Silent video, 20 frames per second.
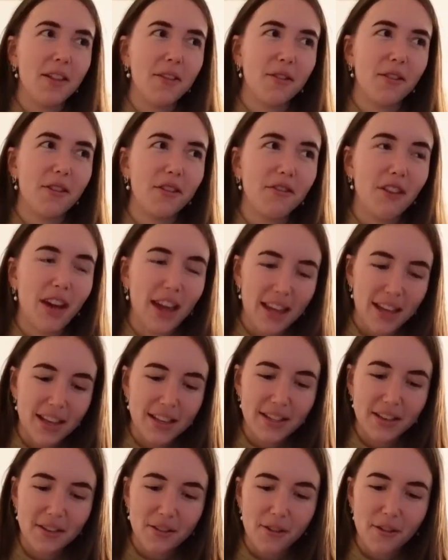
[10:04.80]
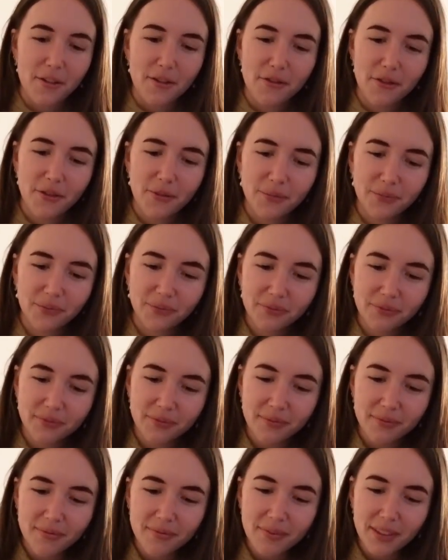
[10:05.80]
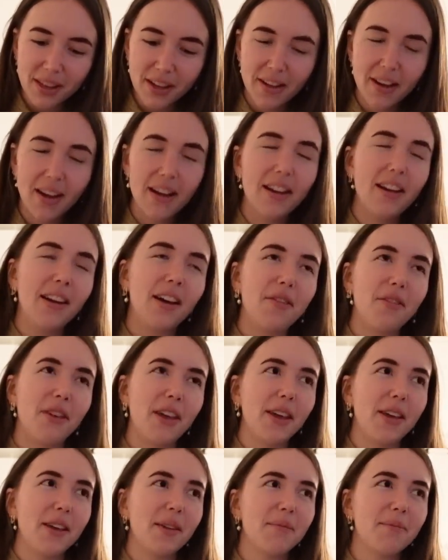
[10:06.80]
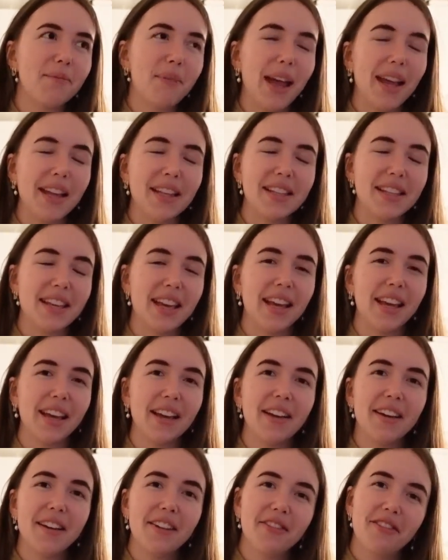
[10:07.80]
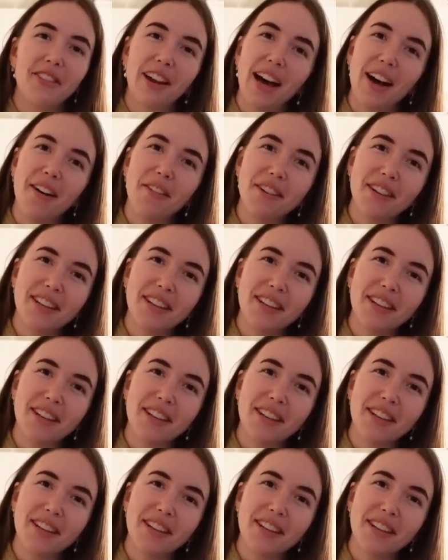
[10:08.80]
through a phase of loving painting flowers.